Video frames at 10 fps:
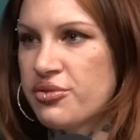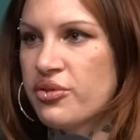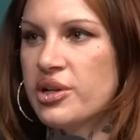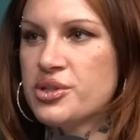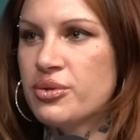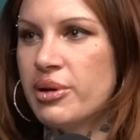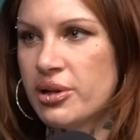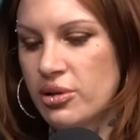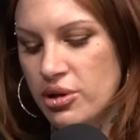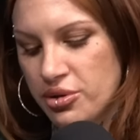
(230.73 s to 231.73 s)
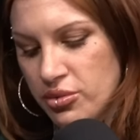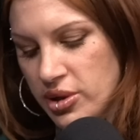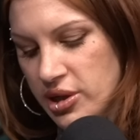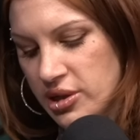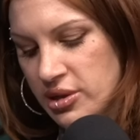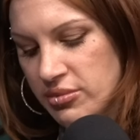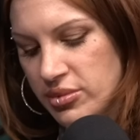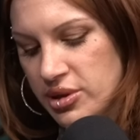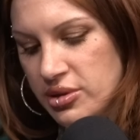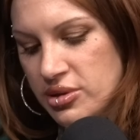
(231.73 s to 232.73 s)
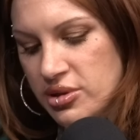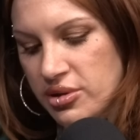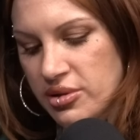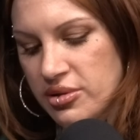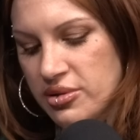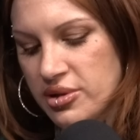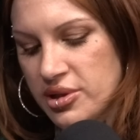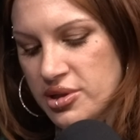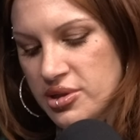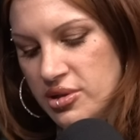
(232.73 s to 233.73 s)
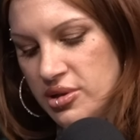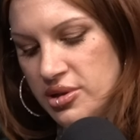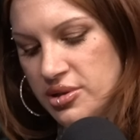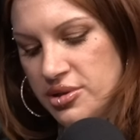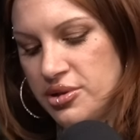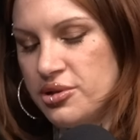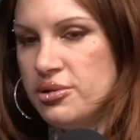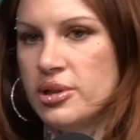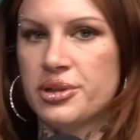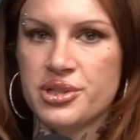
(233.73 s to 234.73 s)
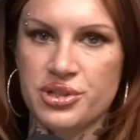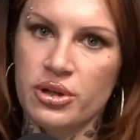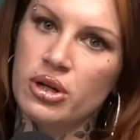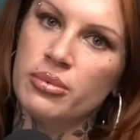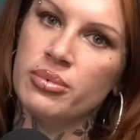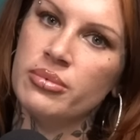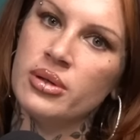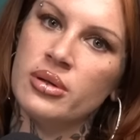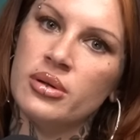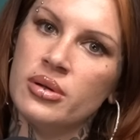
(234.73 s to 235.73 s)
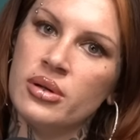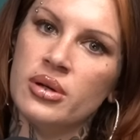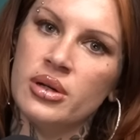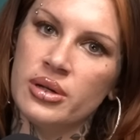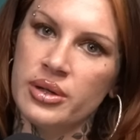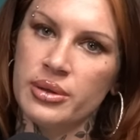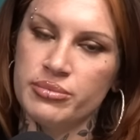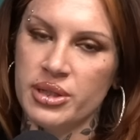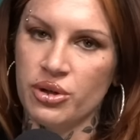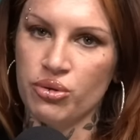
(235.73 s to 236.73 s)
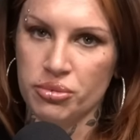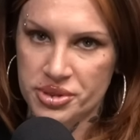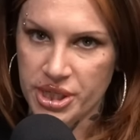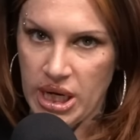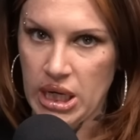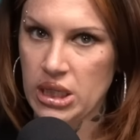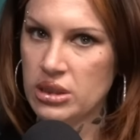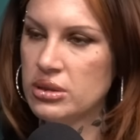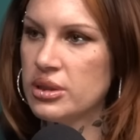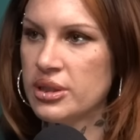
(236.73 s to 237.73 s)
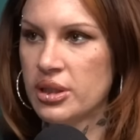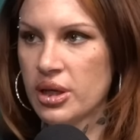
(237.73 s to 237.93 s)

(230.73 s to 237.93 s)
friends we made along the way. Yeah. turn this on to Do Not Disturb. Who was just calling? I'm in a group chat. And uh-huh. then